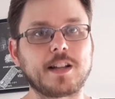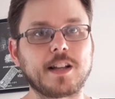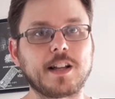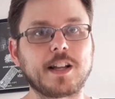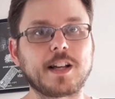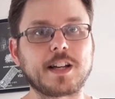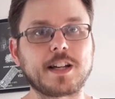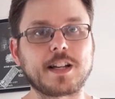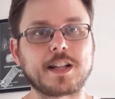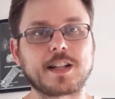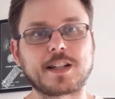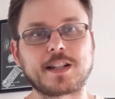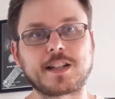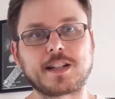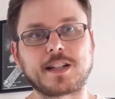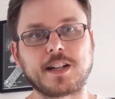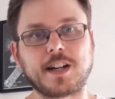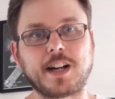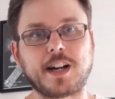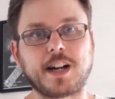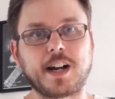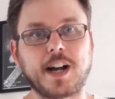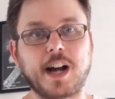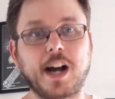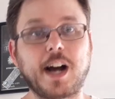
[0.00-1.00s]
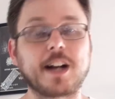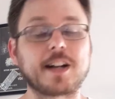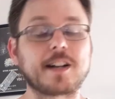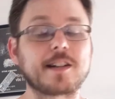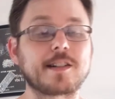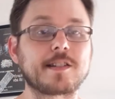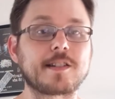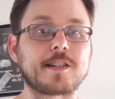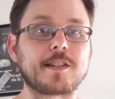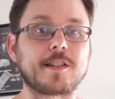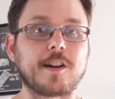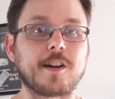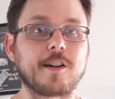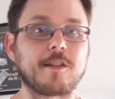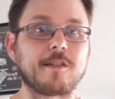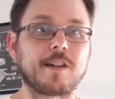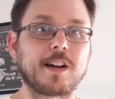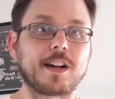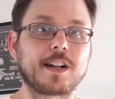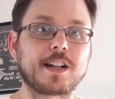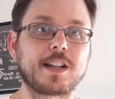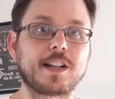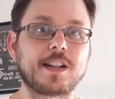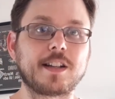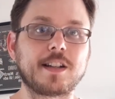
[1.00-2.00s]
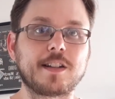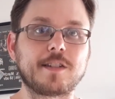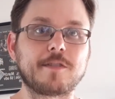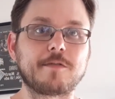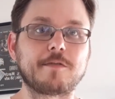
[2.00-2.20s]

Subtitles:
like Odyssey already,